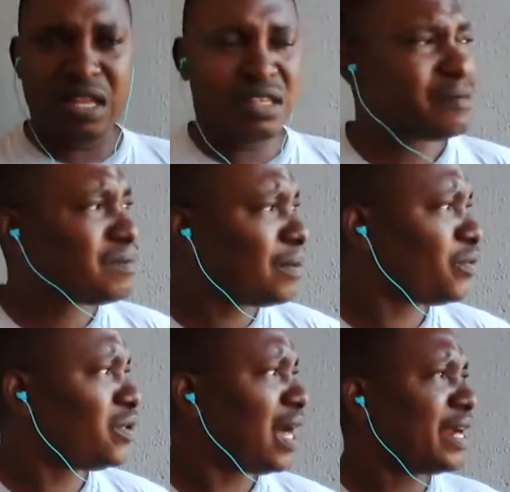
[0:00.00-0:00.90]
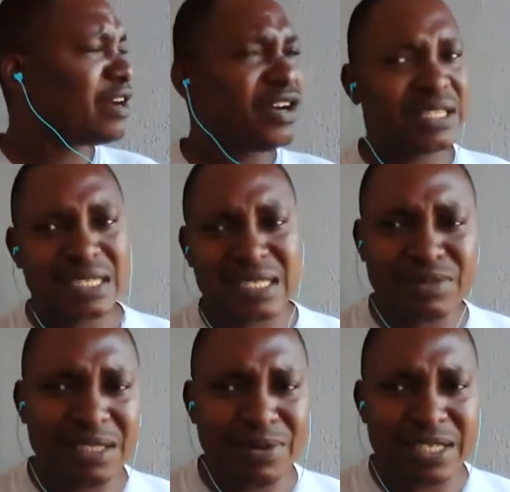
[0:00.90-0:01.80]
These people, are they going to
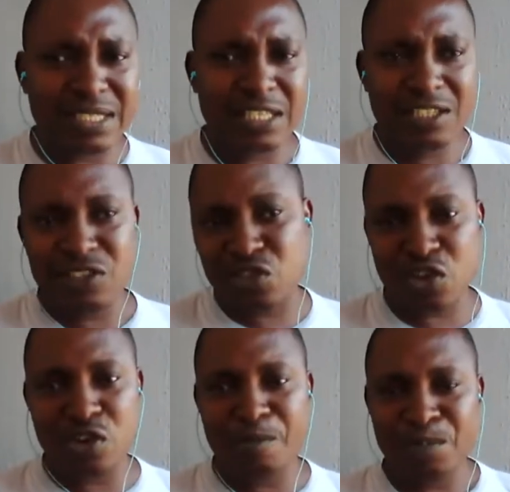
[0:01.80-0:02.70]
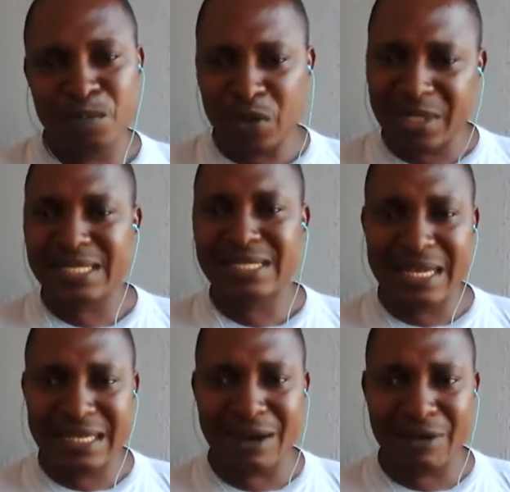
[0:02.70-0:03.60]
accept TBC? So
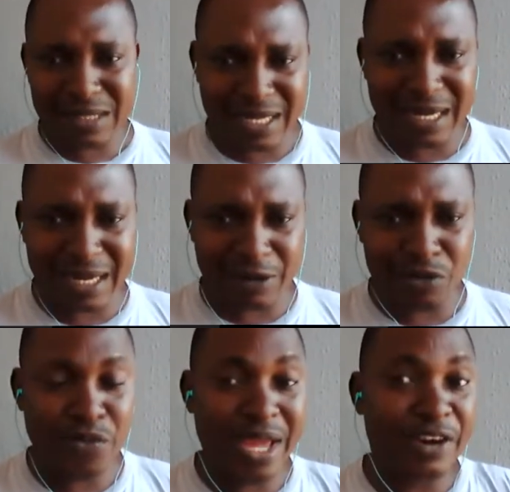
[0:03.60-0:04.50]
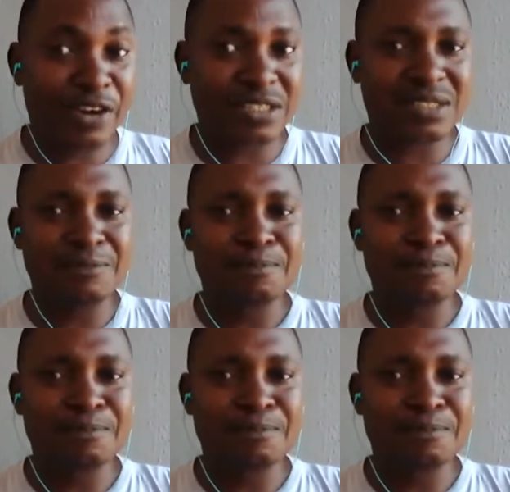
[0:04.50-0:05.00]
understand our stand now. We are not